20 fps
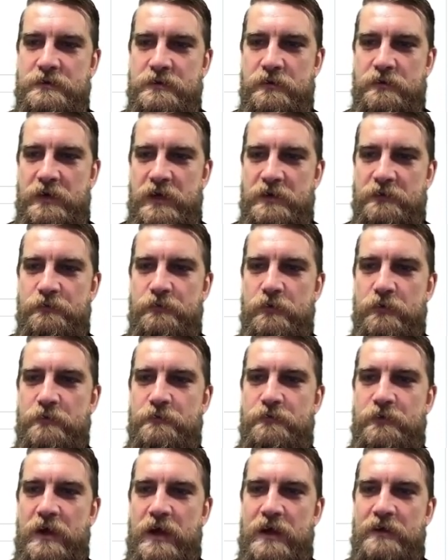Okay, 4
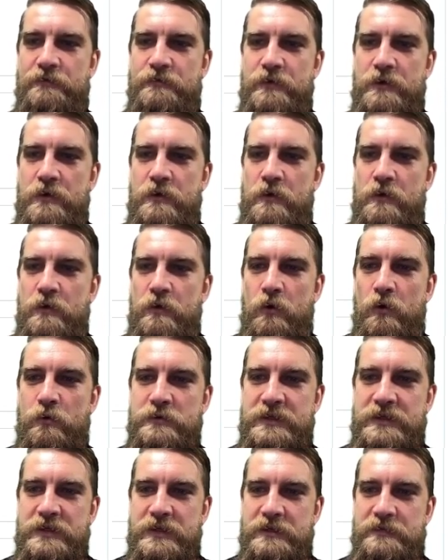and 5,
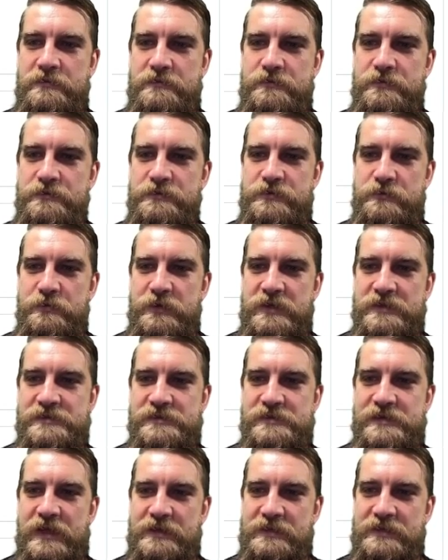only include tweets
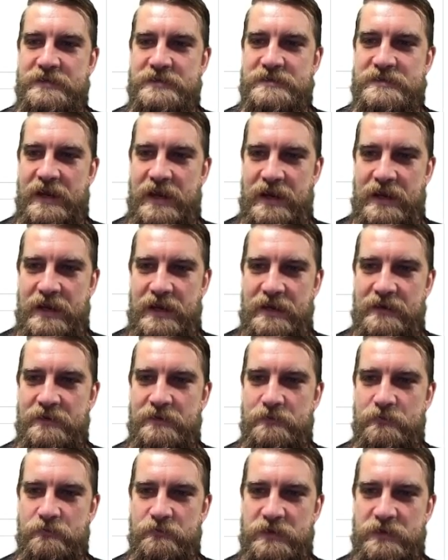that
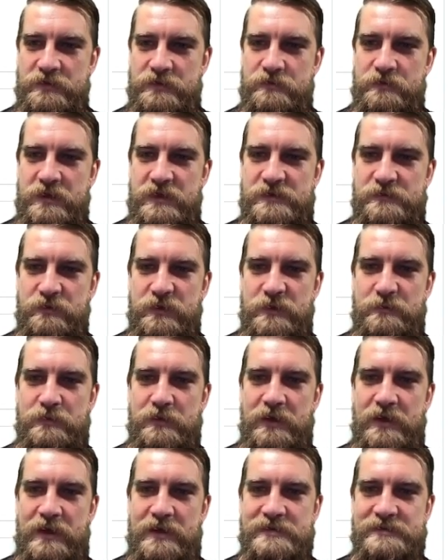contain retweets,
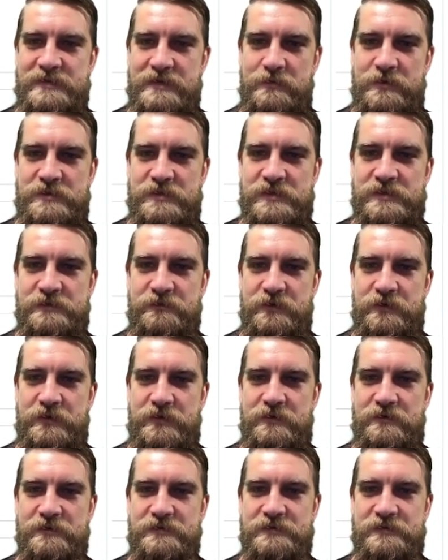replies, images,
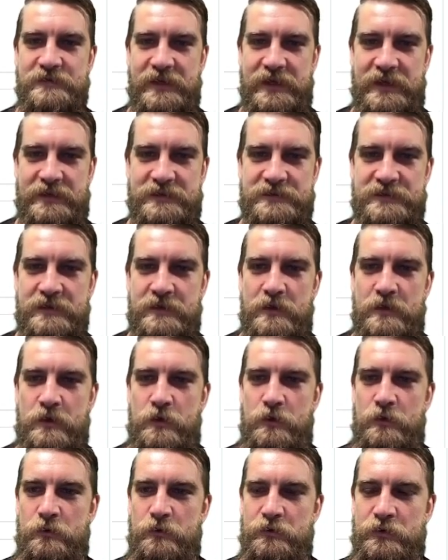videos, links,
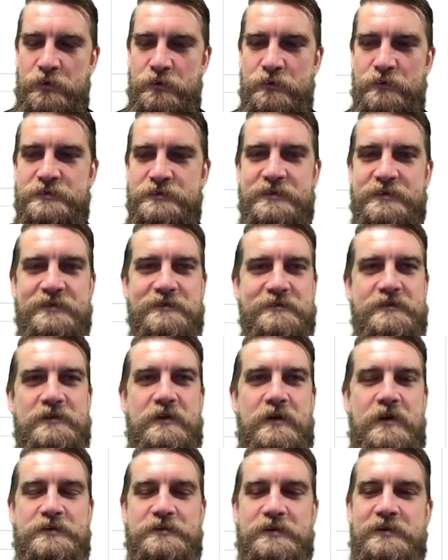or news.
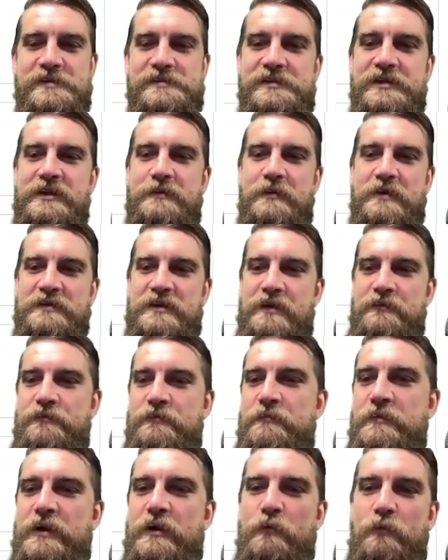So let's think about that for
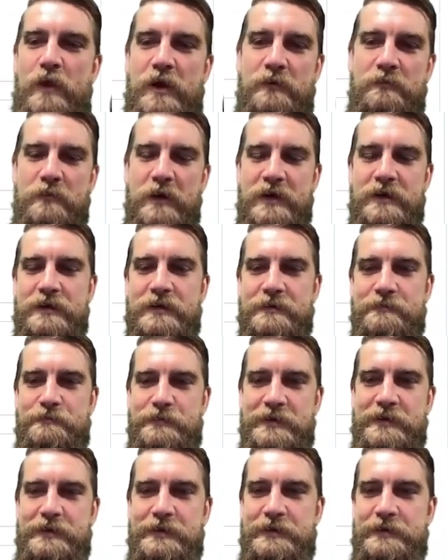a minute. When might it
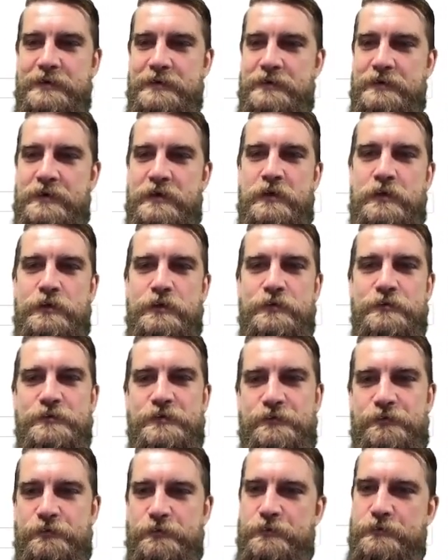be
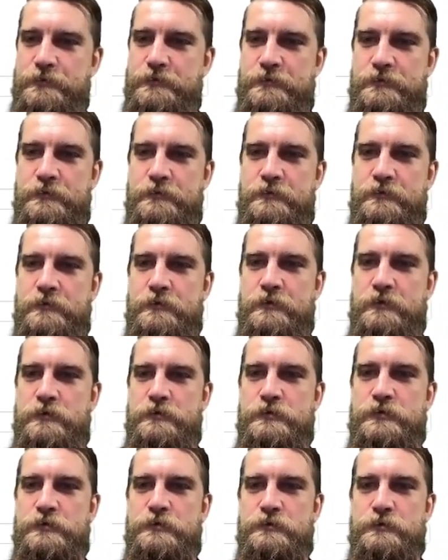useful
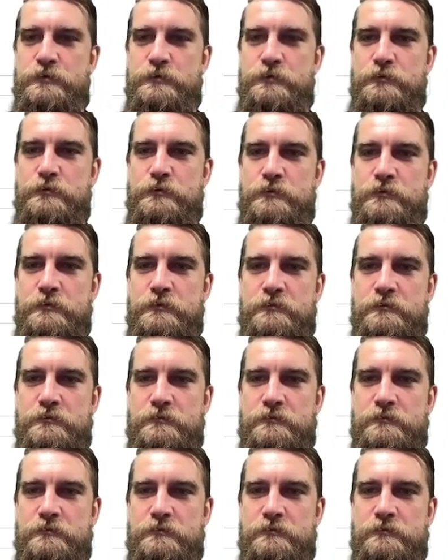to